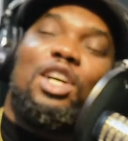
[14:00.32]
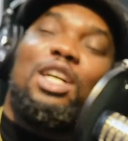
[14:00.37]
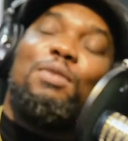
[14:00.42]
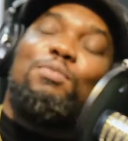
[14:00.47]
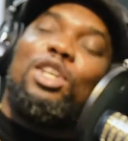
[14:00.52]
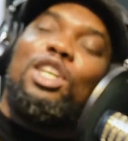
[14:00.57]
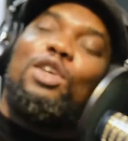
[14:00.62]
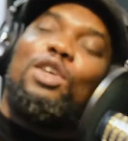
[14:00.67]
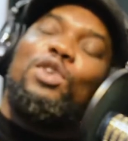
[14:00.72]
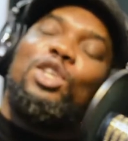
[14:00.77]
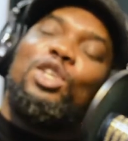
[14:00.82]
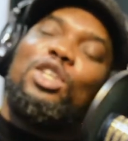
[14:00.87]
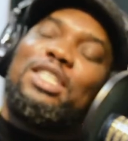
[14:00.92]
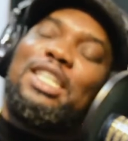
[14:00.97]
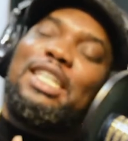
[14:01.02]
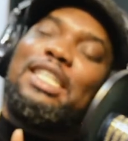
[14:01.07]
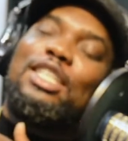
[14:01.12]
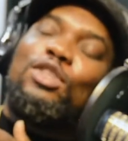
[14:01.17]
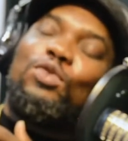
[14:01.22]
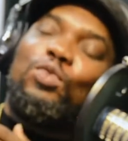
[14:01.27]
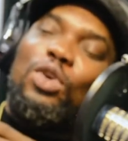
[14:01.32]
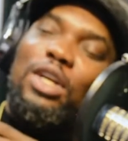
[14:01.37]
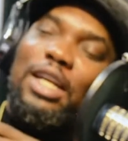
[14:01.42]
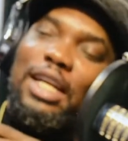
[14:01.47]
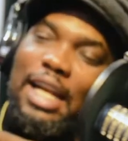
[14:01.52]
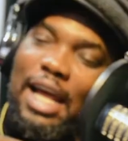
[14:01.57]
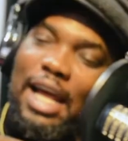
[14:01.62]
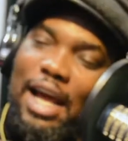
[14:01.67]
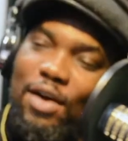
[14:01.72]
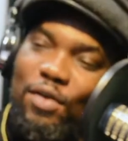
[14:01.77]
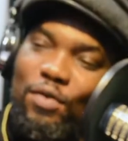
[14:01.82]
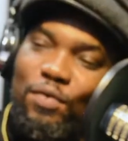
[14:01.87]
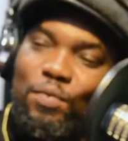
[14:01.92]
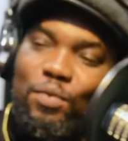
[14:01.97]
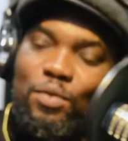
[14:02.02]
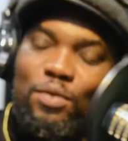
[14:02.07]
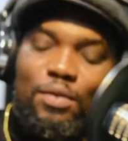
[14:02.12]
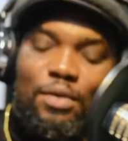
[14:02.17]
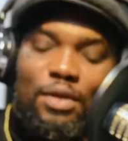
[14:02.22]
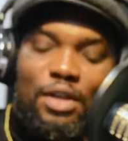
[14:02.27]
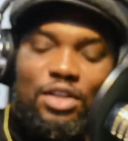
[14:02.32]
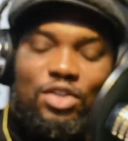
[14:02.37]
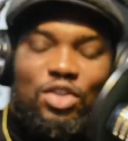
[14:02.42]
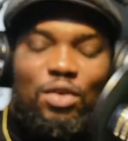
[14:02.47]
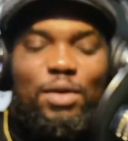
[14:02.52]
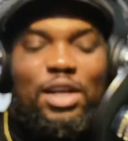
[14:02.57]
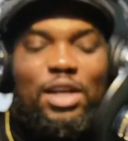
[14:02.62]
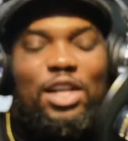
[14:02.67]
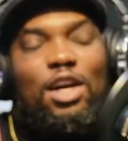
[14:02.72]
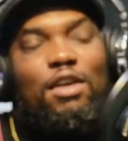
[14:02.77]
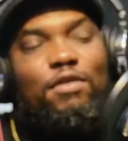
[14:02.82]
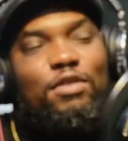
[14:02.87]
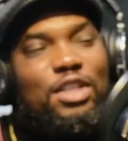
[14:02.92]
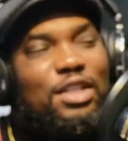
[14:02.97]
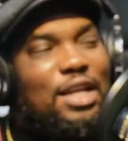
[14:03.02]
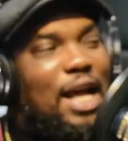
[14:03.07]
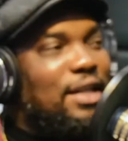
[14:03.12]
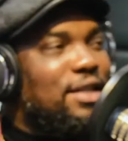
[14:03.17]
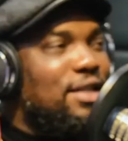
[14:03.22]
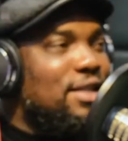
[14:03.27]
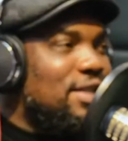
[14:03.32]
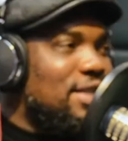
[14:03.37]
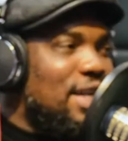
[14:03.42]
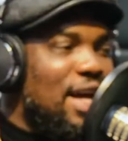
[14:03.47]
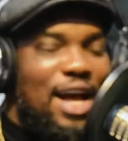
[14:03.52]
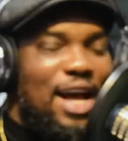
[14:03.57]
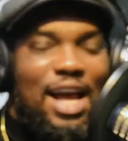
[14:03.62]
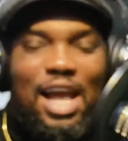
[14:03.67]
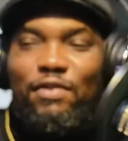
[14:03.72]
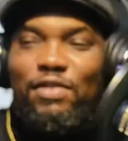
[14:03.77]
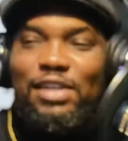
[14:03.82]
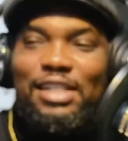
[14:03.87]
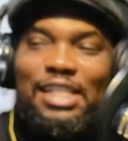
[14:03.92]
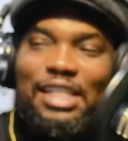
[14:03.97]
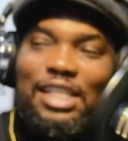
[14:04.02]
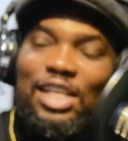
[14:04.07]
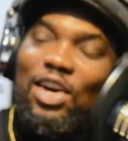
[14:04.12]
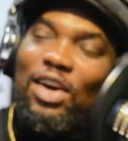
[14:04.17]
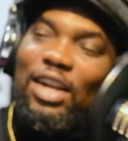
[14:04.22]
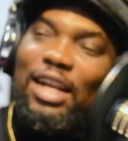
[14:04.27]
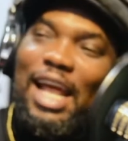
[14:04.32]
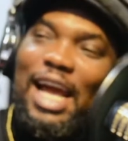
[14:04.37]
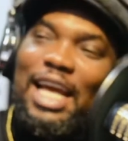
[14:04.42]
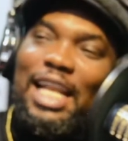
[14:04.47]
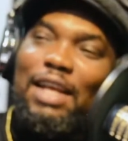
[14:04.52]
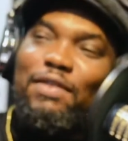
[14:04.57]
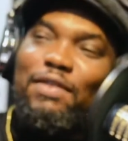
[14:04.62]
Because we know say this one now. So many of these artists now, everything they online,